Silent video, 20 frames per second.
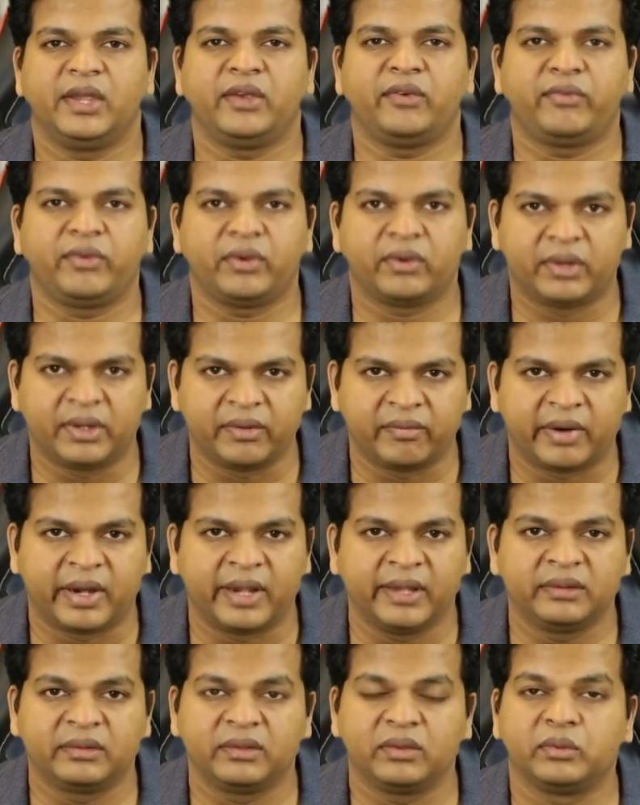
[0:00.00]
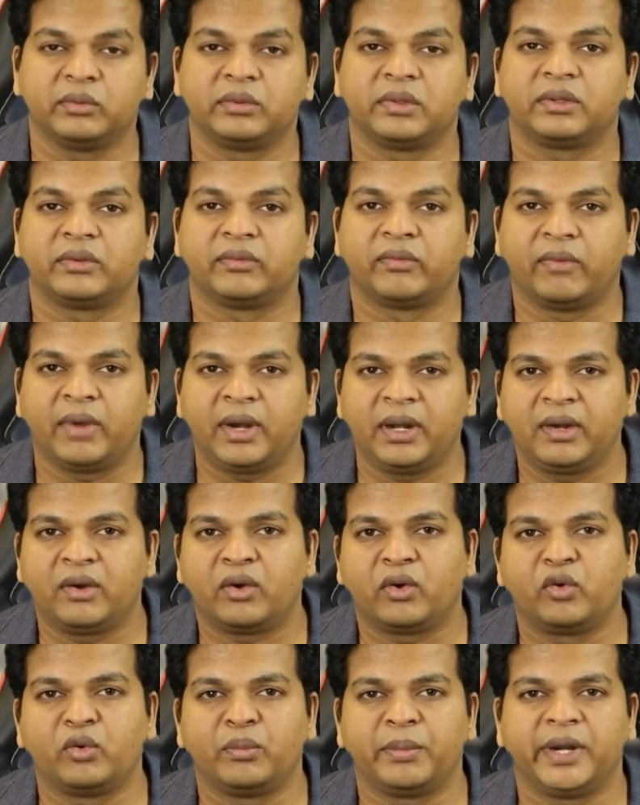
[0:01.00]
If your device uses well
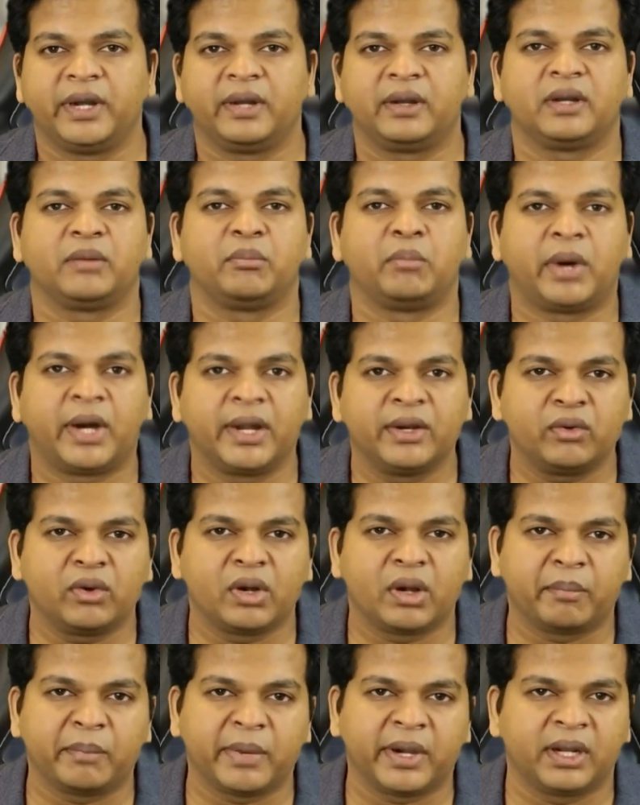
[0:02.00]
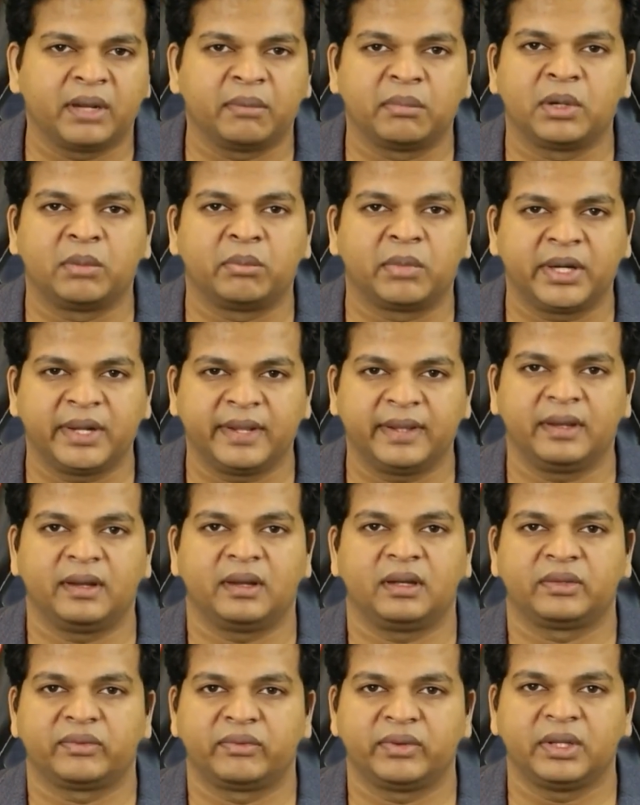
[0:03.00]
documented biocompatible
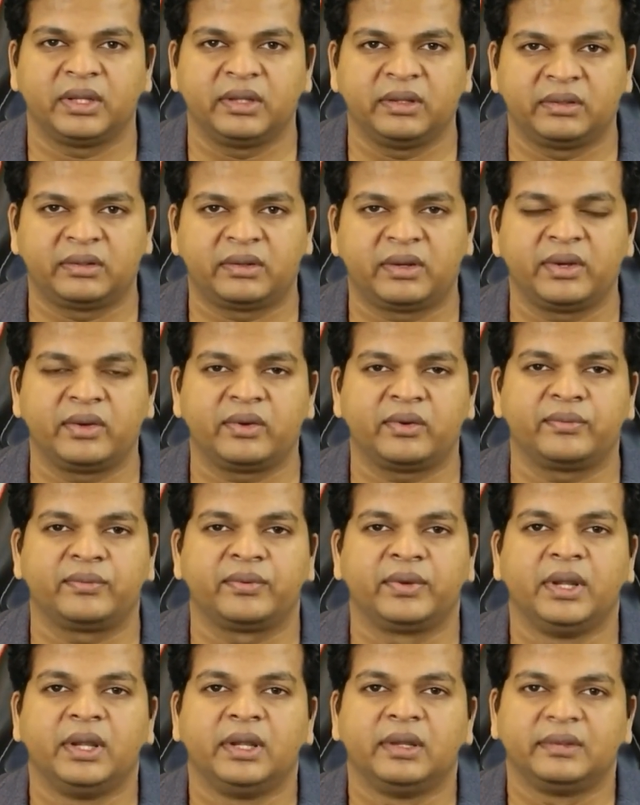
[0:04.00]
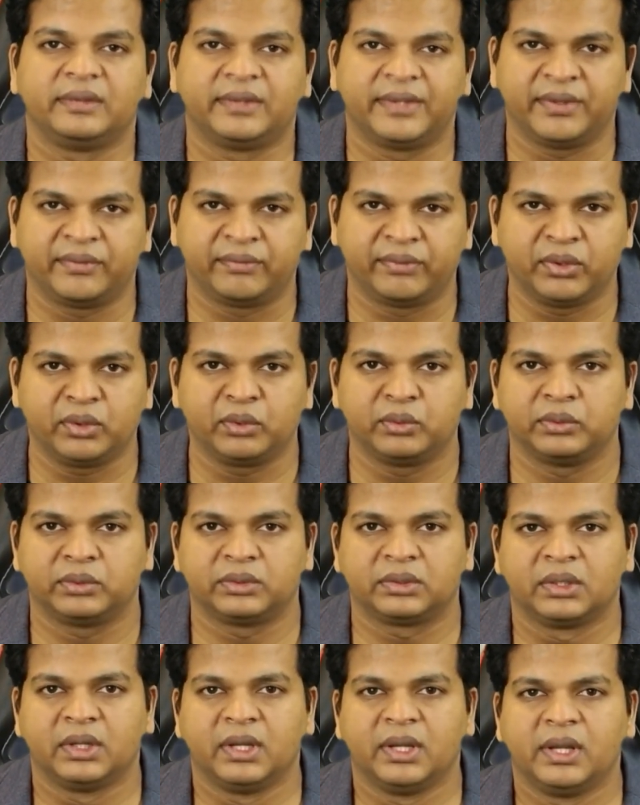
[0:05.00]
materials with a history of safe
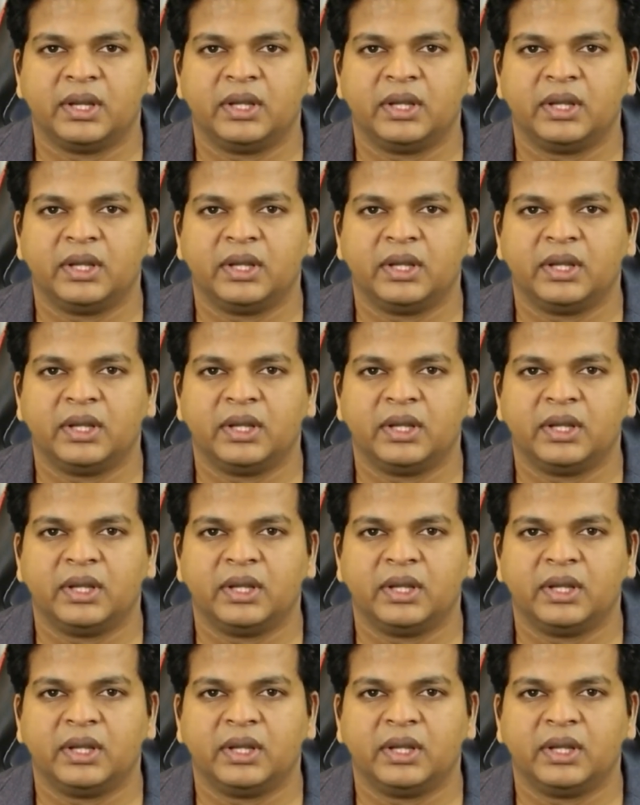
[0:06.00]
use,